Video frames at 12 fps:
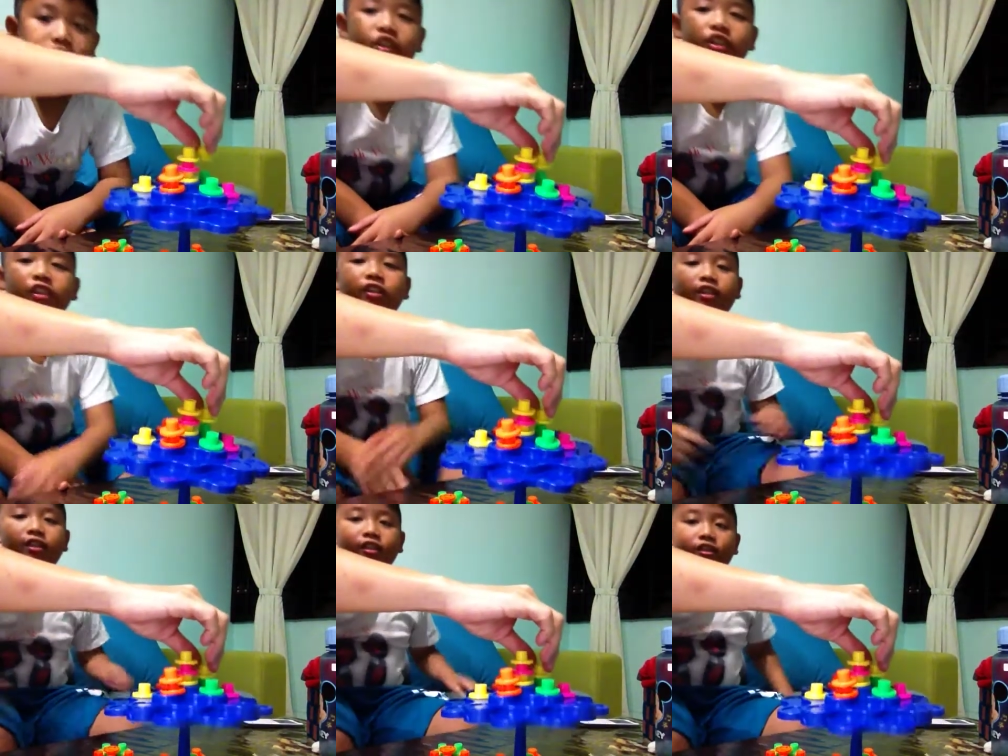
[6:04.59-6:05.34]
Six. Shit,
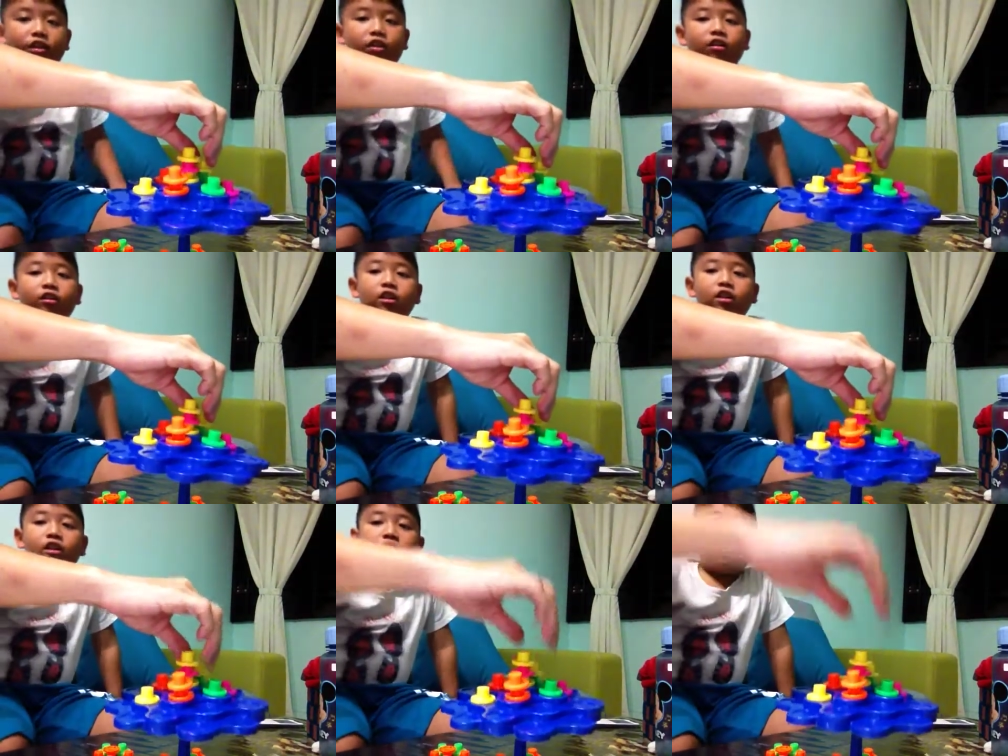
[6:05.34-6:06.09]
that's a call.
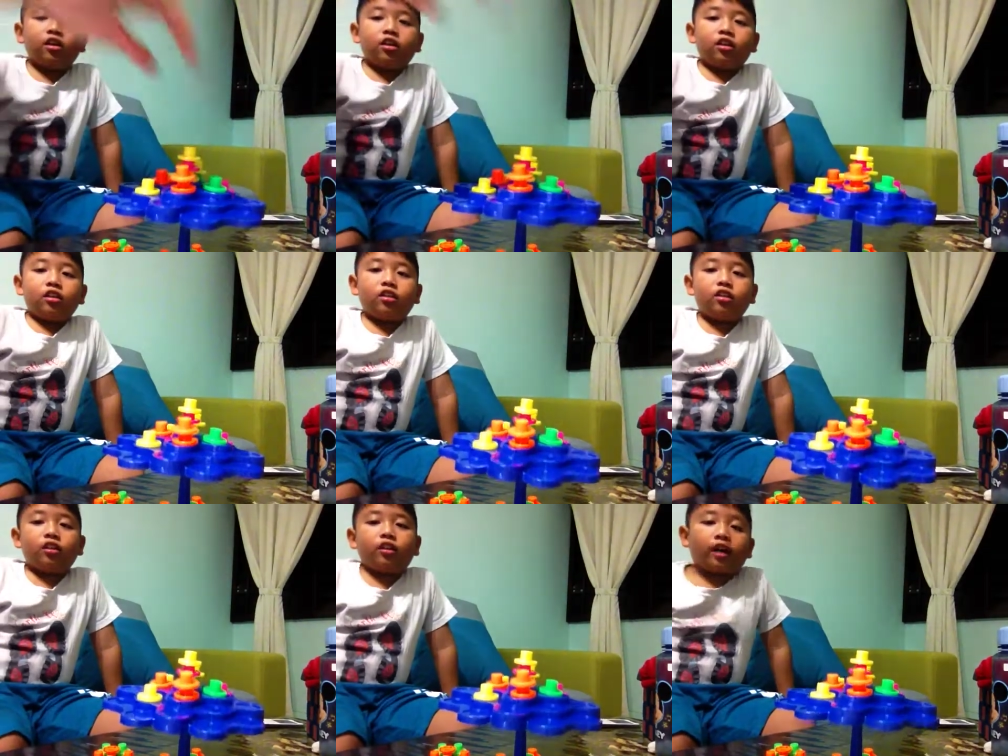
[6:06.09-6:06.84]

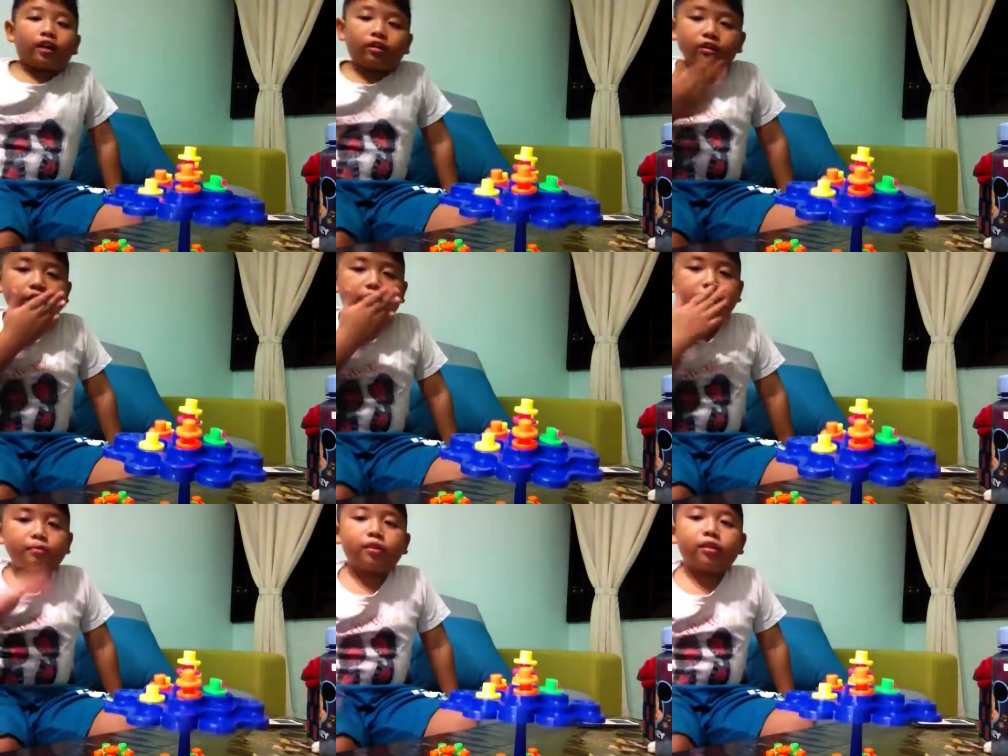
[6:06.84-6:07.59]
Sorry, I don't
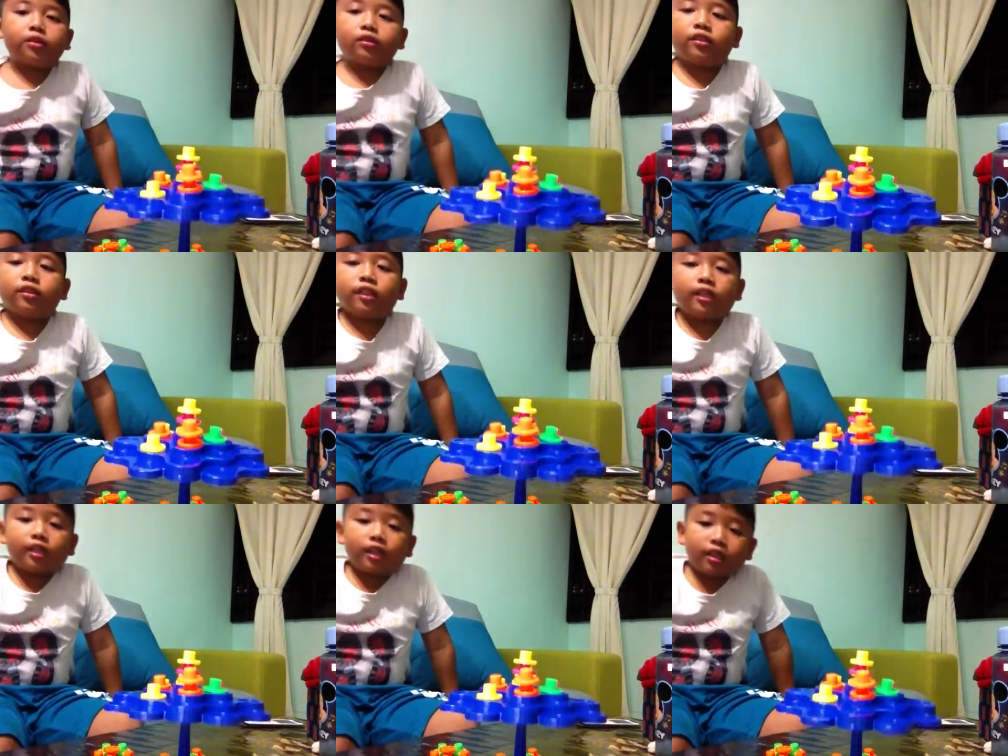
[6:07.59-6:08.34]
even mean to say
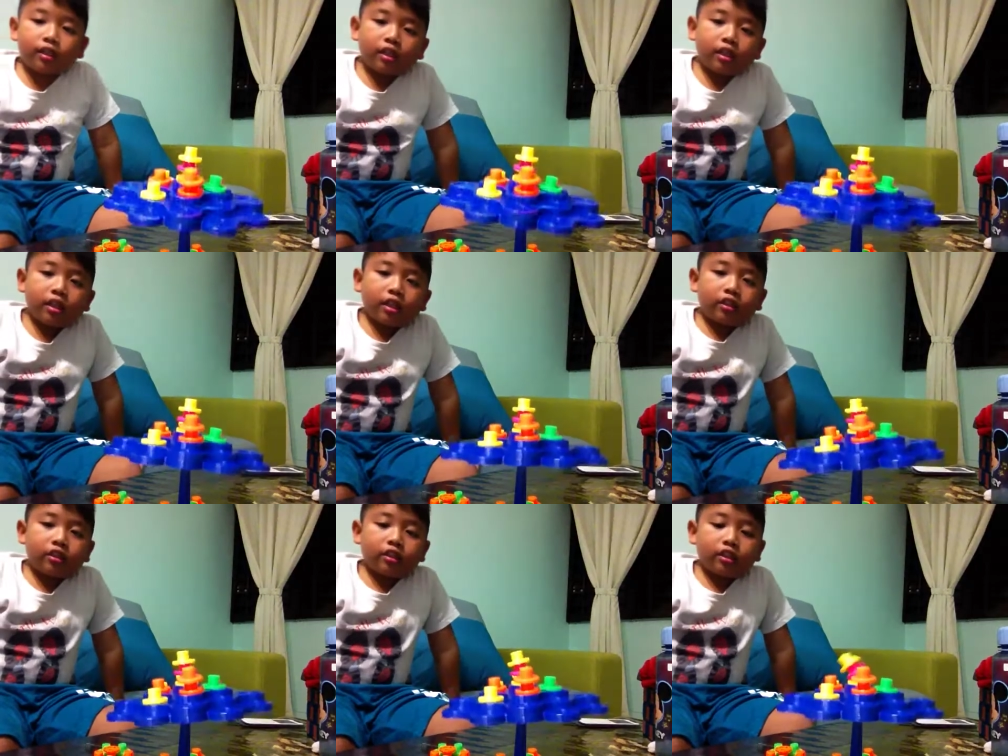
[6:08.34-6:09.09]
that.
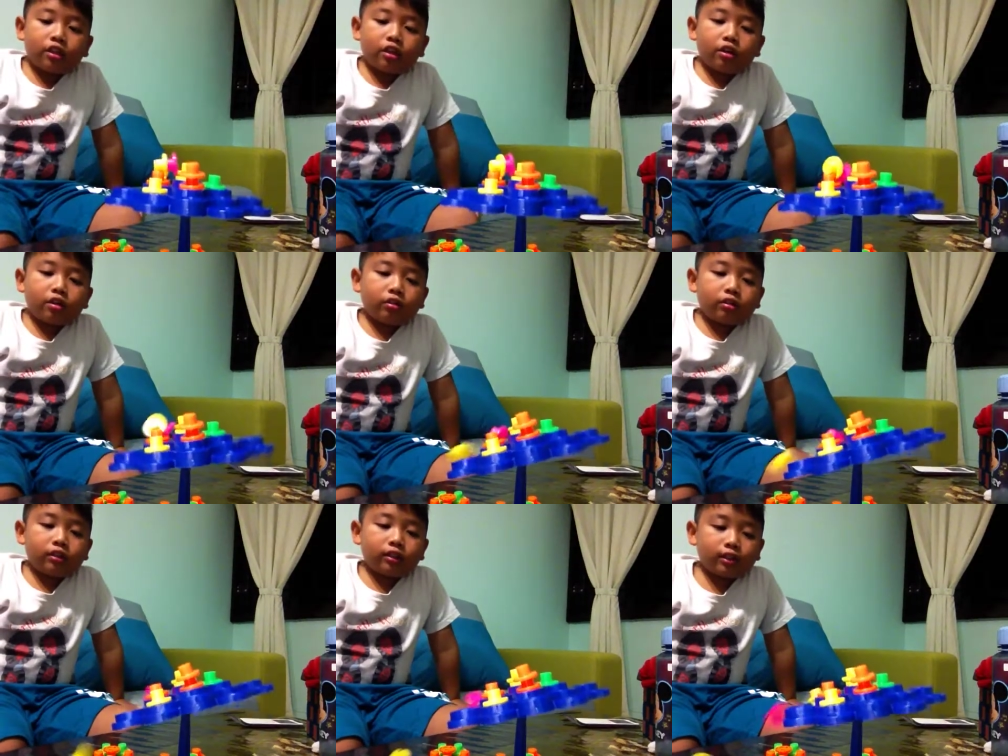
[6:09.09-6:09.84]

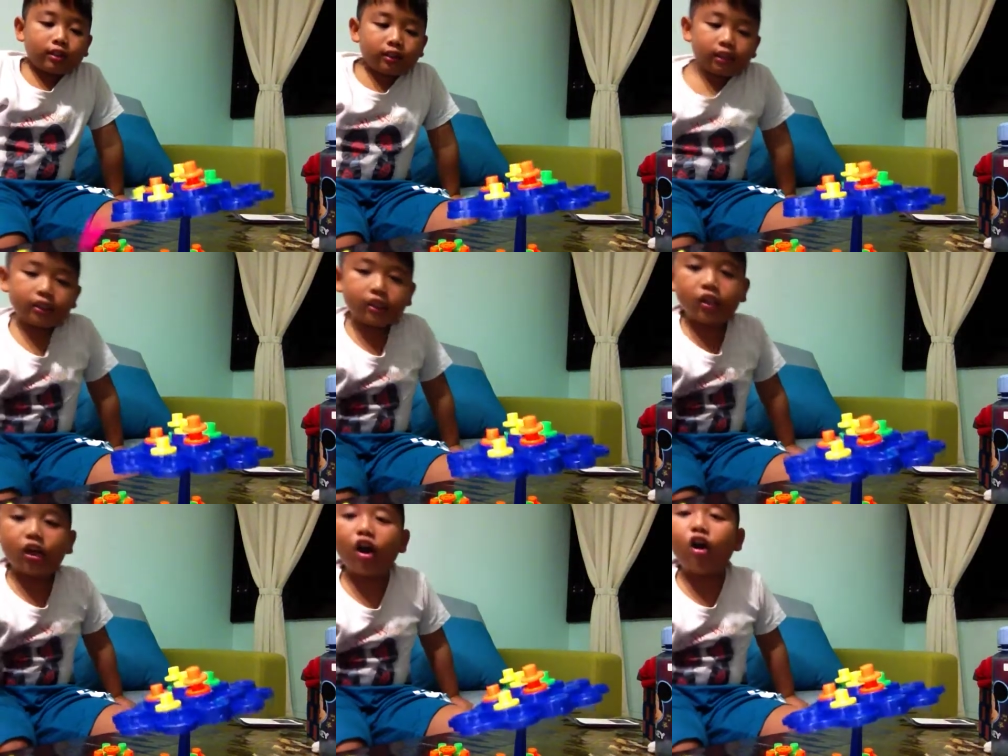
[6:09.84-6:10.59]
So six.
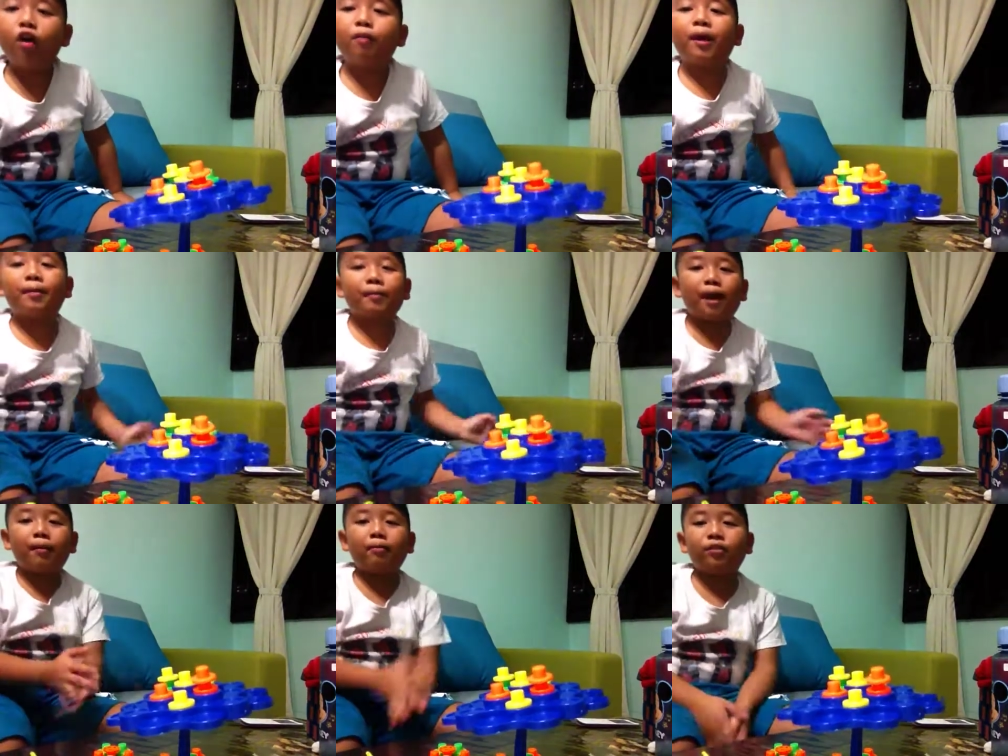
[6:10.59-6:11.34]
Oh, my
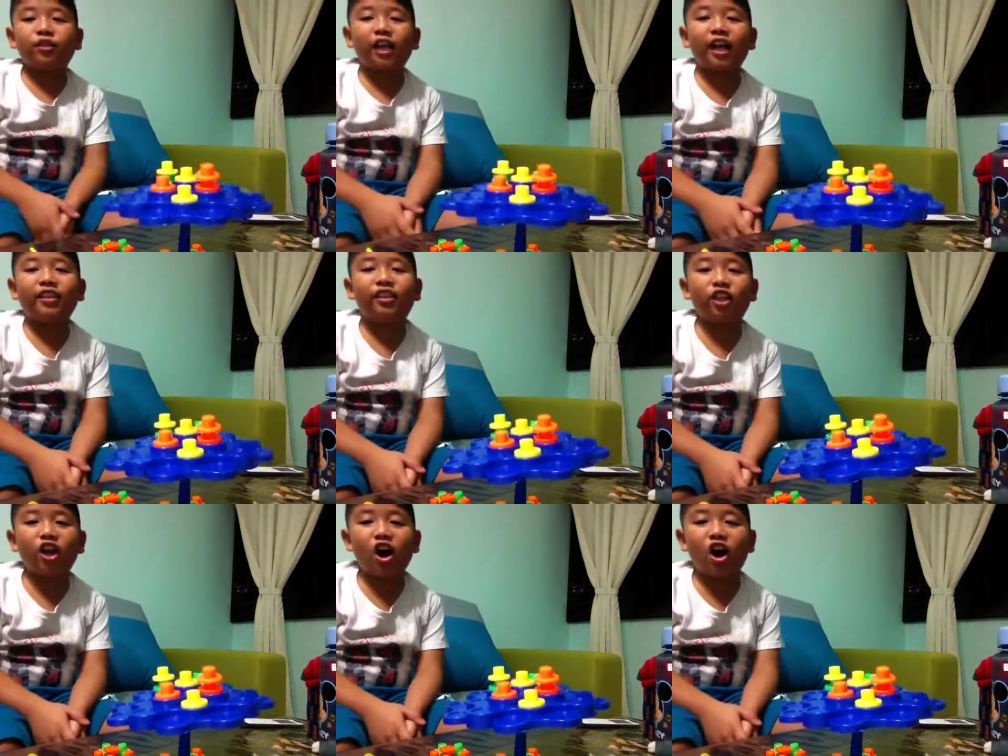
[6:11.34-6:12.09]
mom just
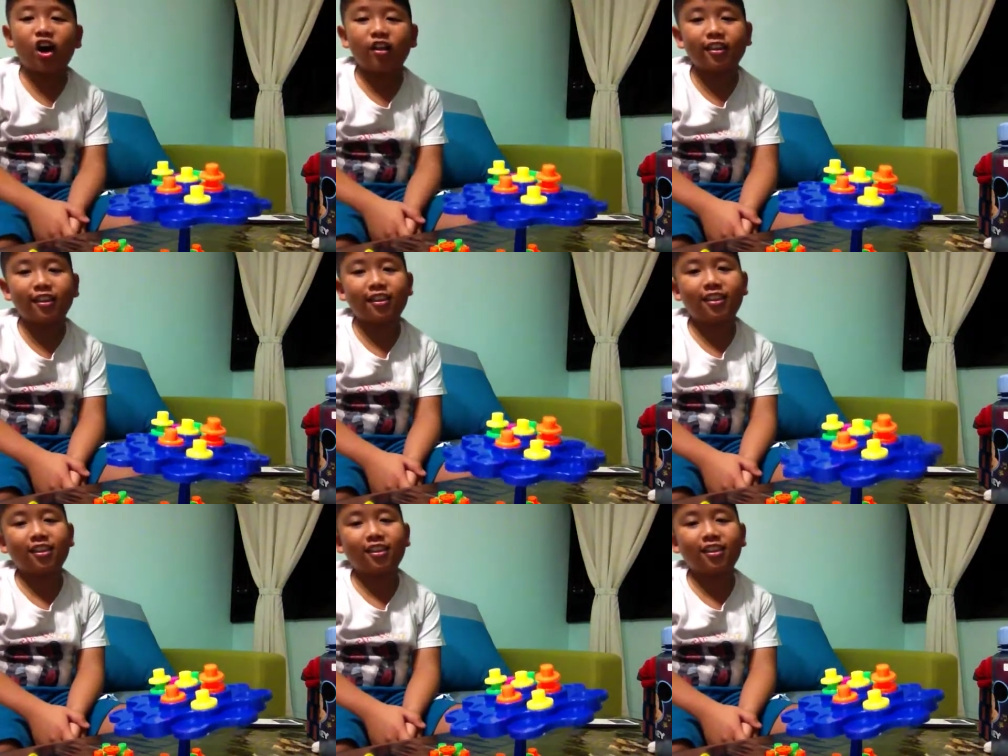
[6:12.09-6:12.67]
lost.